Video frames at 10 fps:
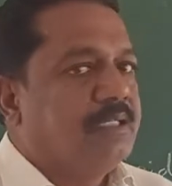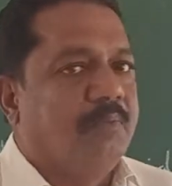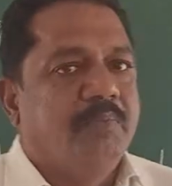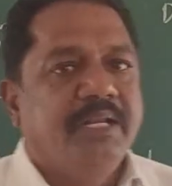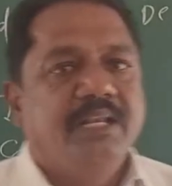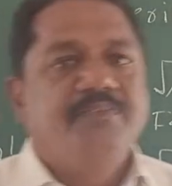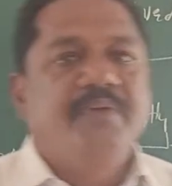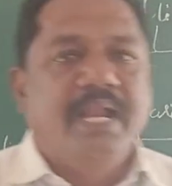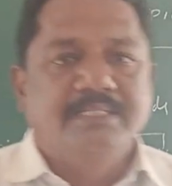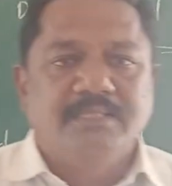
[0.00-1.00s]
The completely
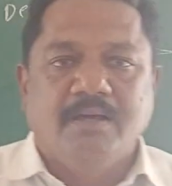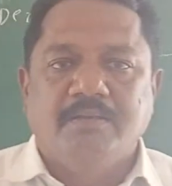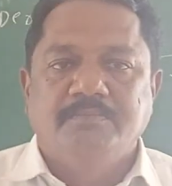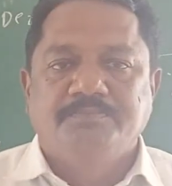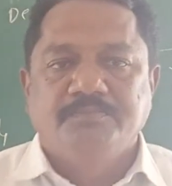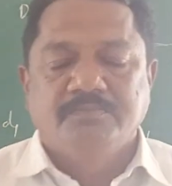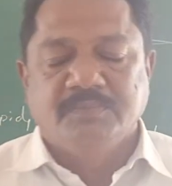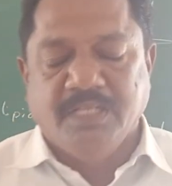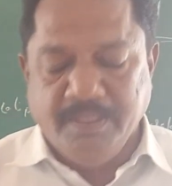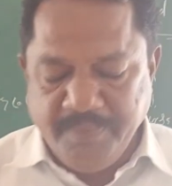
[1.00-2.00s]
fats are,
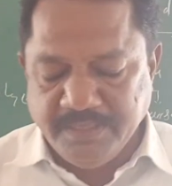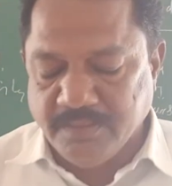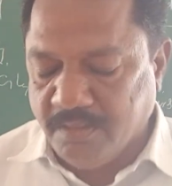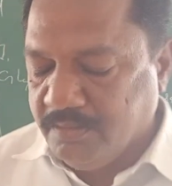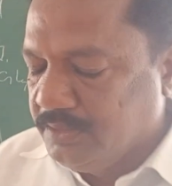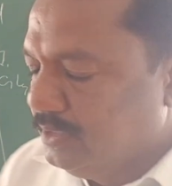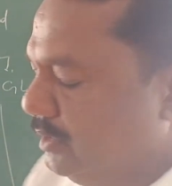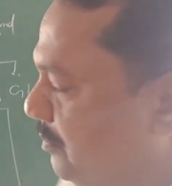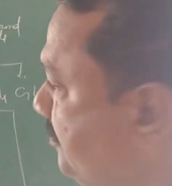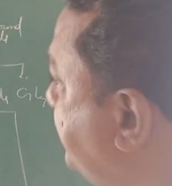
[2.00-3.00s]
lipids
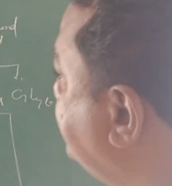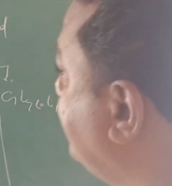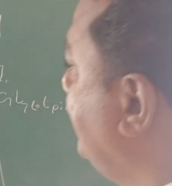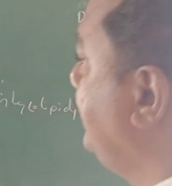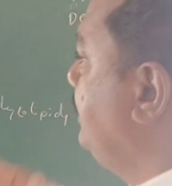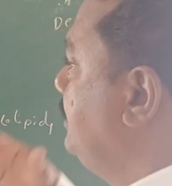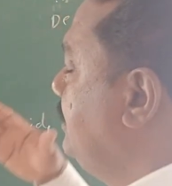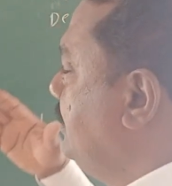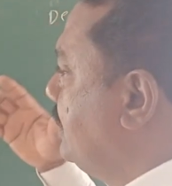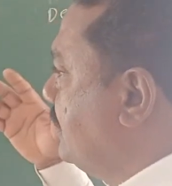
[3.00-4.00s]
are
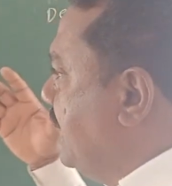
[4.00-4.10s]
basically